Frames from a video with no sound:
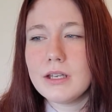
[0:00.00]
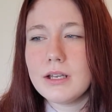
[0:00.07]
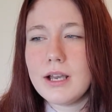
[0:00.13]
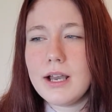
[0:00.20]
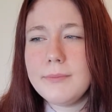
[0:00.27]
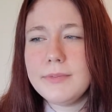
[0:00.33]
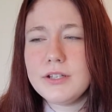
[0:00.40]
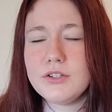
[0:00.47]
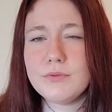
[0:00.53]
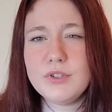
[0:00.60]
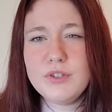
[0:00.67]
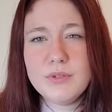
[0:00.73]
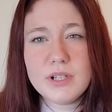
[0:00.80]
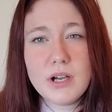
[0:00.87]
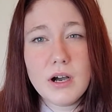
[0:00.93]
I'm not sure what
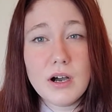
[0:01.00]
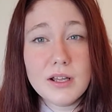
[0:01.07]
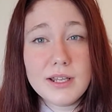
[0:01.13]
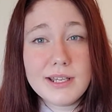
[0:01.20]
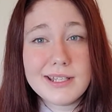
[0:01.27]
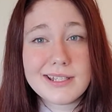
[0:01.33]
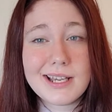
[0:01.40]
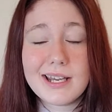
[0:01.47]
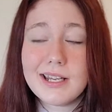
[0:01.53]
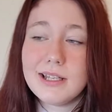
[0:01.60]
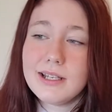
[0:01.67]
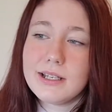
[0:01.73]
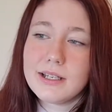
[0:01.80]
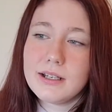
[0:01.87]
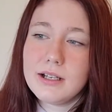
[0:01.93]
you would call it. It's kind of
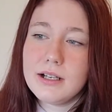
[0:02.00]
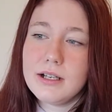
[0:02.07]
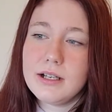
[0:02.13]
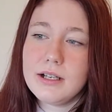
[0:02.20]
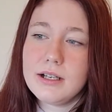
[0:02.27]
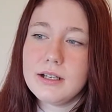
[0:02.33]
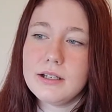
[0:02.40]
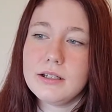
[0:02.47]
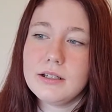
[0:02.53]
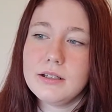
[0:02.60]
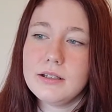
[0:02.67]
like,